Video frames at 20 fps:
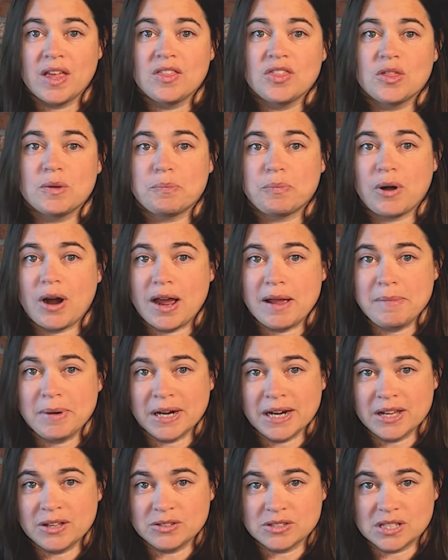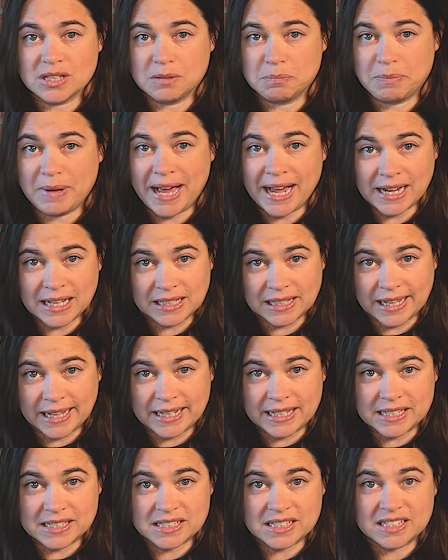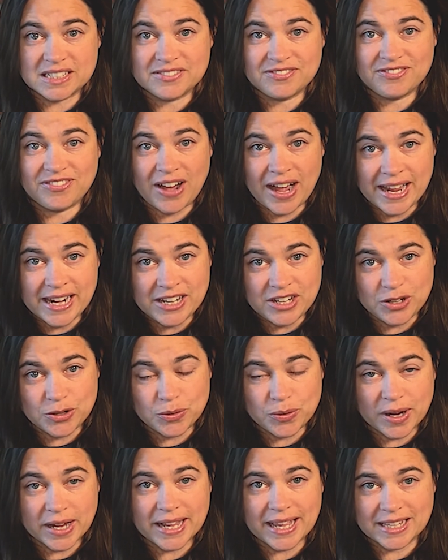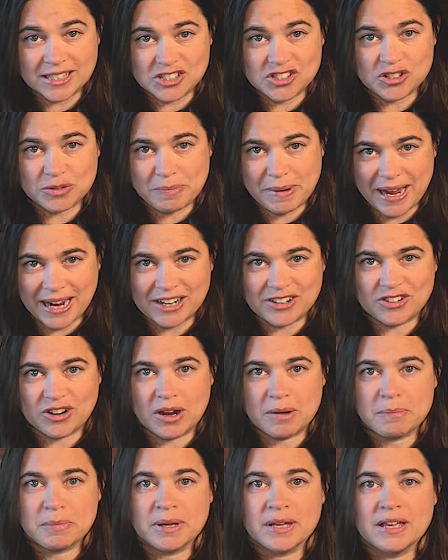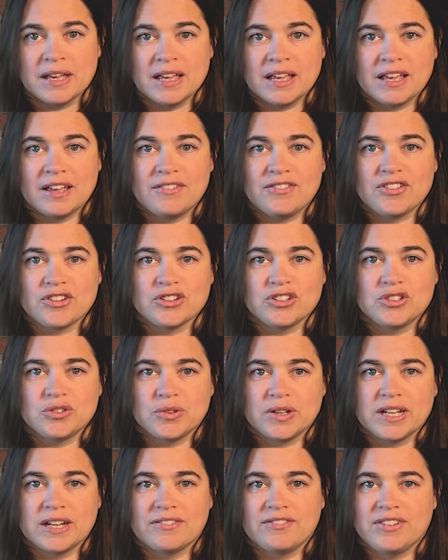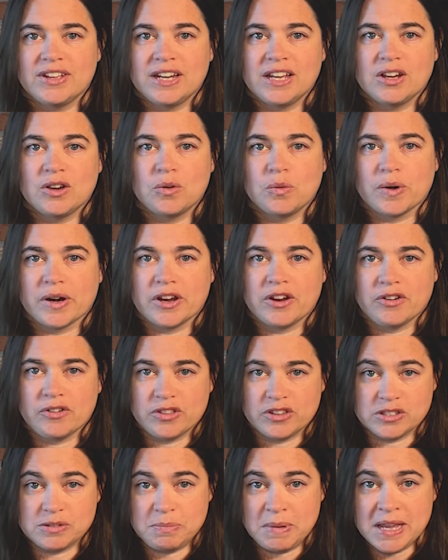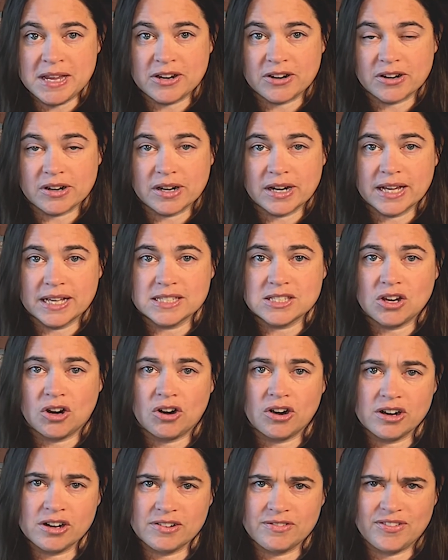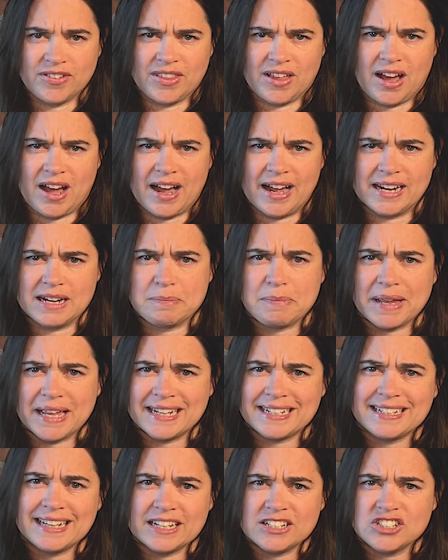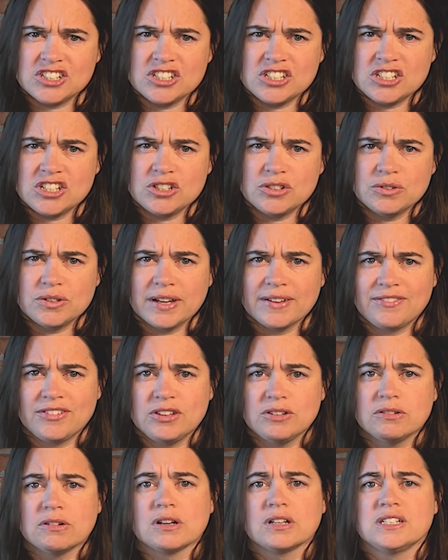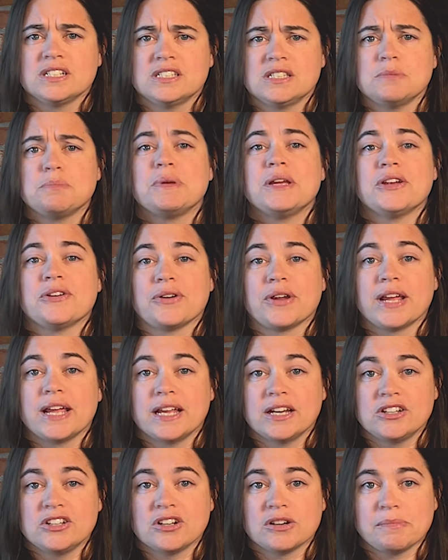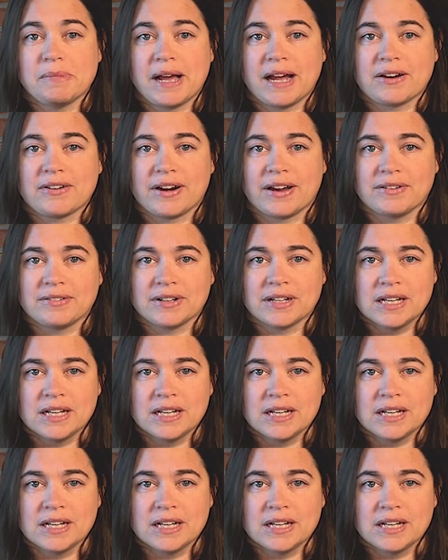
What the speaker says: The primary use of the backlight is to define you against your backdrop. If you're doing a video where you're the speaker, it's harder for the eye to pay attention to you if you are disappearing into your background.